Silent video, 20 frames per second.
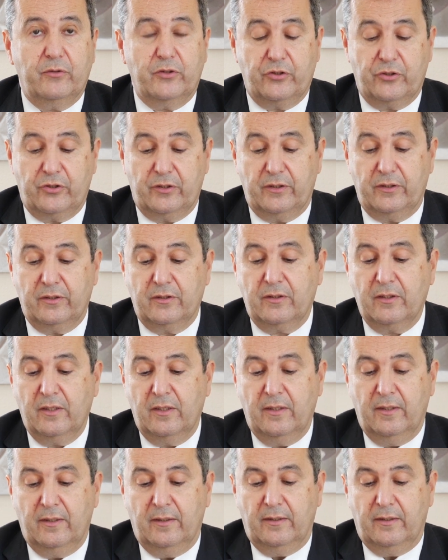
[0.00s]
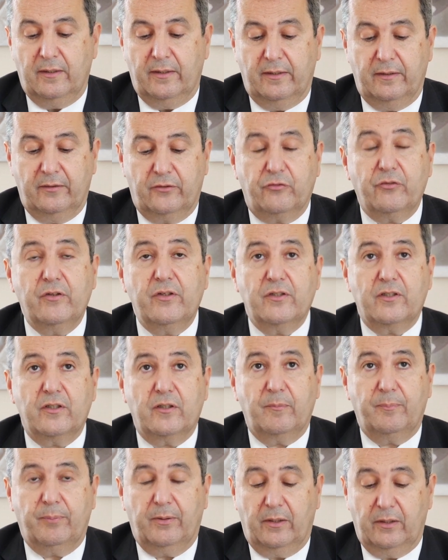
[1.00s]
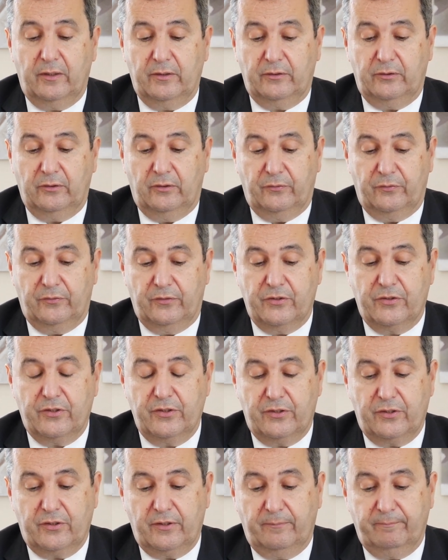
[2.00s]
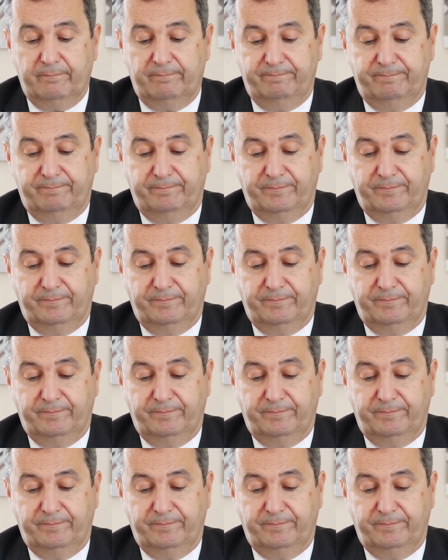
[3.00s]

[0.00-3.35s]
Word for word: which is intrinsic part of the system.